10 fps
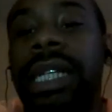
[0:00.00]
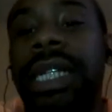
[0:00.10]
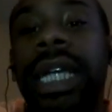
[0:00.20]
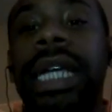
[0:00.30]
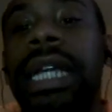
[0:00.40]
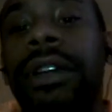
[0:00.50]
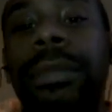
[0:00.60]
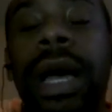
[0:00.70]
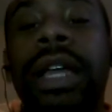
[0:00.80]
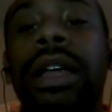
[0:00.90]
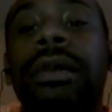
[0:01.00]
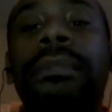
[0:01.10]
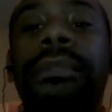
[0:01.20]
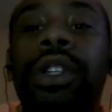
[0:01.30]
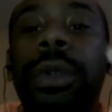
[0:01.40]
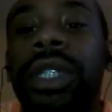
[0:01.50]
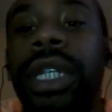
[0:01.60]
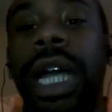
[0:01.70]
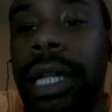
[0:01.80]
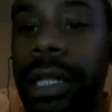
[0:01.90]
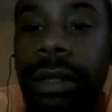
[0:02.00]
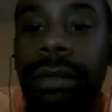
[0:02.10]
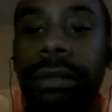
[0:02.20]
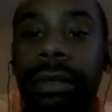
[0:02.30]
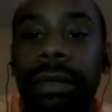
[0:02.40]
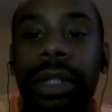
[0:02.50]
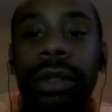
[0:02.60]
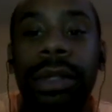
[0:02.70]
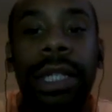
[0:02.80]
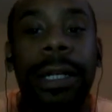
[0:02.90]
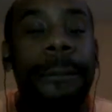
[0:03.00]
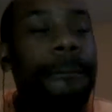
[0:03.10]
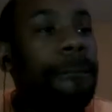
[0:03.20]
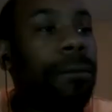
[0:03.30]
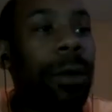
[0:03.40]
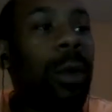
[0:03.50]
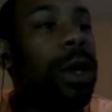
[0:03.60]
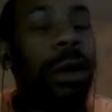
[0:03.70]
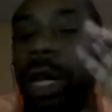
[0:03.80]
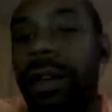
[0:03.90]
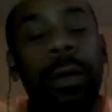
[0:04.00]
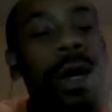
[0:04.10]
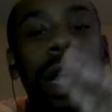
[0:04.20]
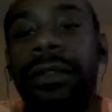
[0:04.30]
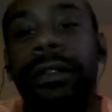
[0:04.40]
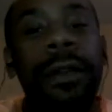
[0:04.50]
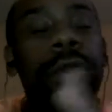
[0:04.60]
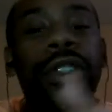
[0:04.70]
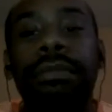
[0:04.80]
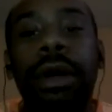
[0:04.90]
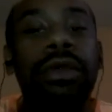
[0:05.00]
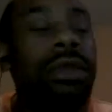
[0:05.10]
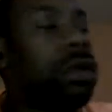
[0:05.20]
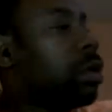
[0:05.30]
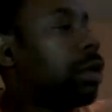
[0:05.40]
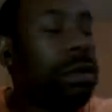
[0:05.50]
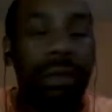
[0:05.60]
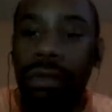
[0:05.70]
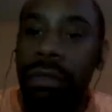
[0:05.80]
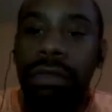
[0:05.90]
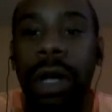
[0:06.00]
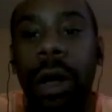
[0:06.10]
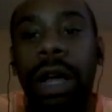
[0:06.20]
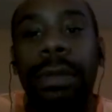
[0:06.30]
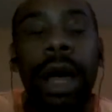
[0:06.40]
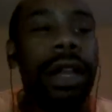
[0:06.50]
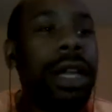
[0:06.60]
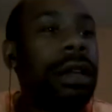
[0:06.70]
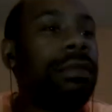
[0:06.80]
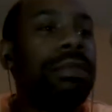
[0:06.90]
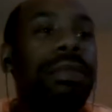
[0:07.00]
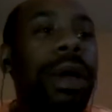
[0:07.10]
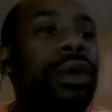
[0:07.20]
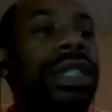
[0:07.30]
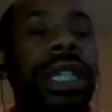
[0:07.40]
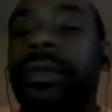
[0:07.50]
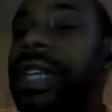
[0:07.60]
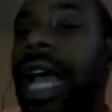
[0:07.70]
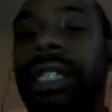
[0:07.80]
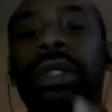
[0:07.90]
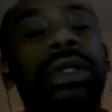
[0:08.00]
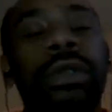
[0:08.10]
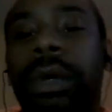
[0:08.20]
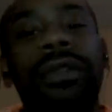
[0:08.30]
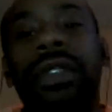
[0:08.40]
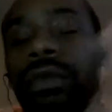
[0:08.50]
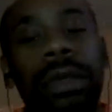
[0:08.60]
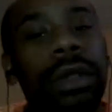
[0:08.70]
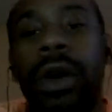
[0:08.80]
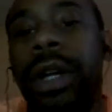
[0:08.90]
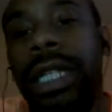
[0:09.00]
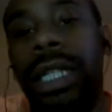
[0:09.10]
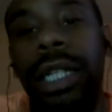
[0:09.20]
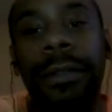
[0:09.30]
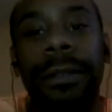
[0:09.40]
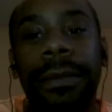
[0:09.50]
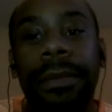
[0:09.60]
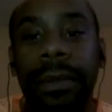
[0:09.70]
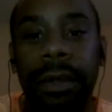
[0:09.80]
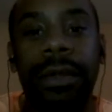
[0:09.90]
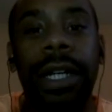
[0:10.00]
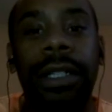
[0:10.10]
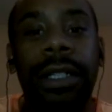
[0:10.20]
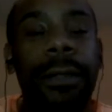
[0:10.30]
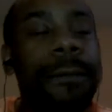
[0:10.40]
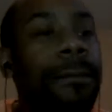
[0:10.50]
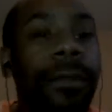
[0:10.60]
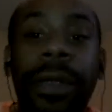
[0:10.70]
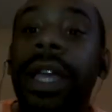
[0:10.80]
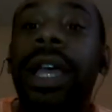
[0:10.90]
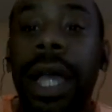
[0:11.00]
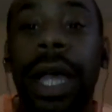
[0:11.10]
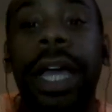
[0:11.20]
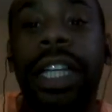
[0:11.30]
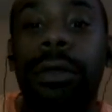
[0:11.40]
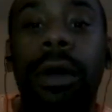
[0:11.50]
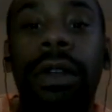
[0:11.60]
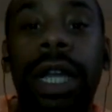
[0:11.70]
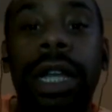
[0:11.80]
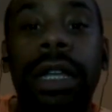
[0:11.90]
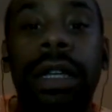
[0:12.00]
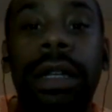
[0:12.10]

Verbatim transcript: Take heed, everybody. Post what you like. You know what I'm saying? Whatever, whatever floats your boat. Talk about it, post it, react to it, whatever you want, all that stuff. All right, so I'll catch you all later.